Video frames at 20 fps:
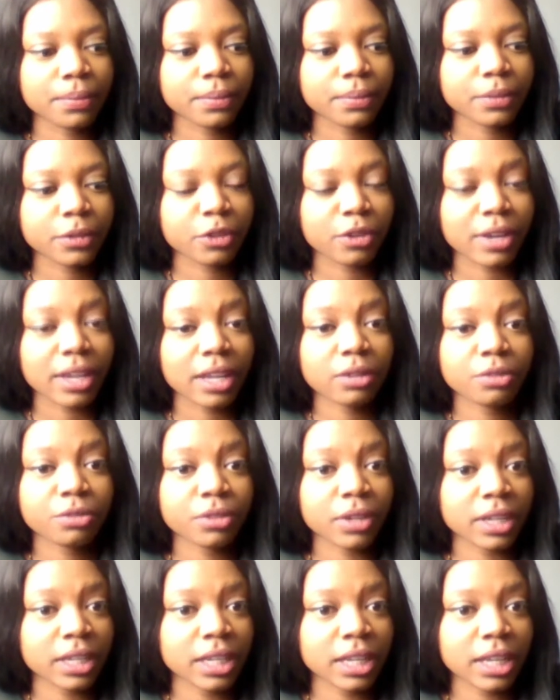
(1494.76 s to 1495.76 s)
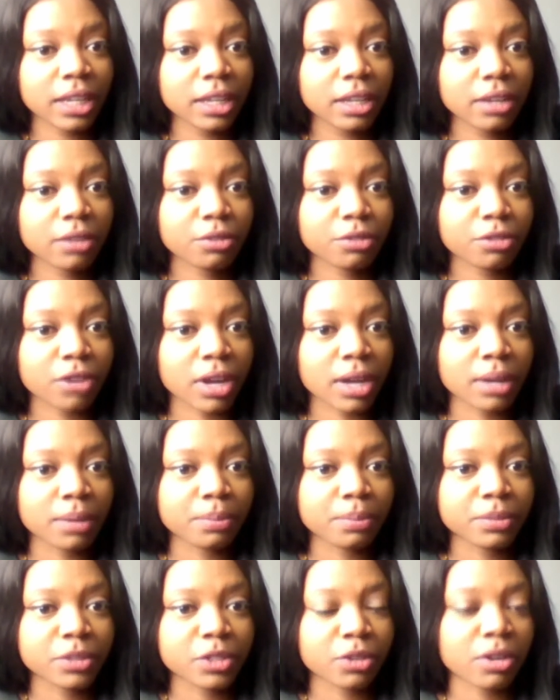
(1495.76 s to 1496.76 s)
grant funding
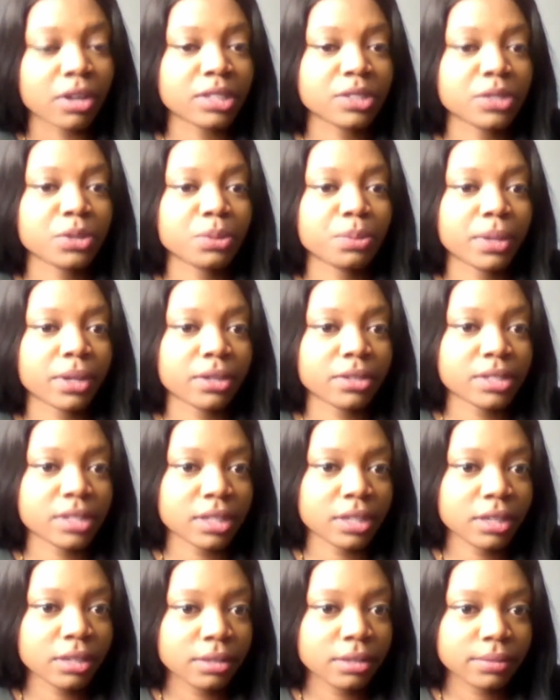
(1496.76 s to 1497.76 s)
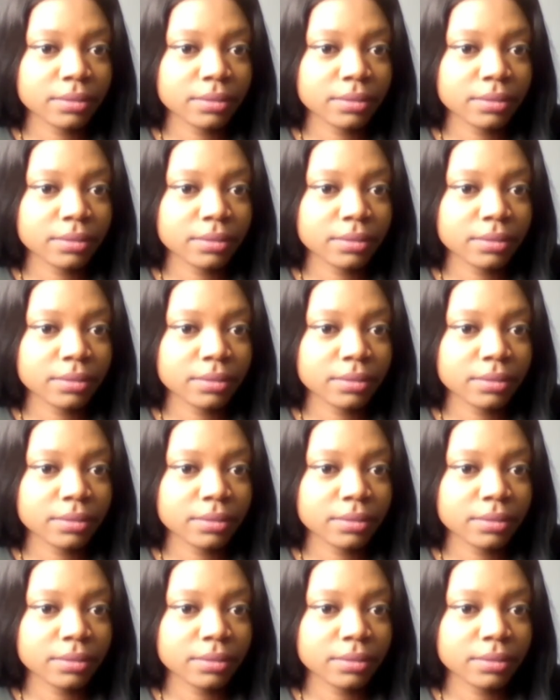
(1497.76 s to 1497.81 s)
from Toronto Pearson,